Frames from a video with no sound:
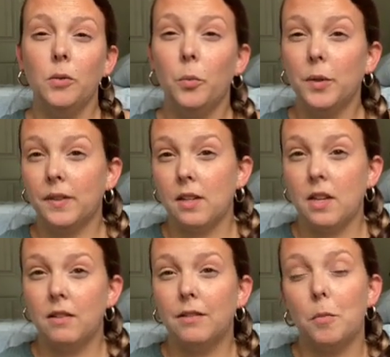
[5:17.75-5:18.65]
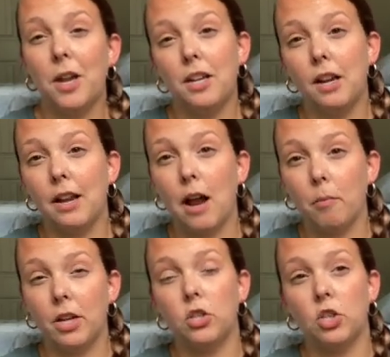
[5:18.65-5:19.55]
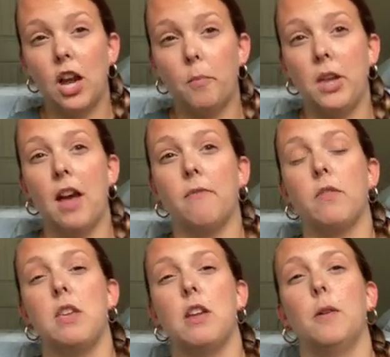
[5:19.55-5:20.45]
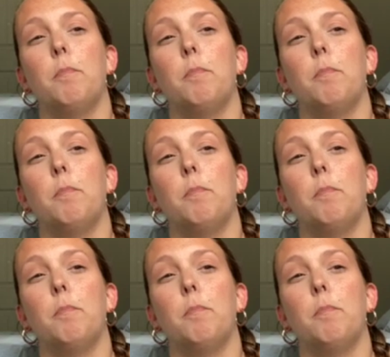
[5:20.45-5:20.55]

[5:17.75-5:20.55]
We'll see, depending on how much time we have for the year.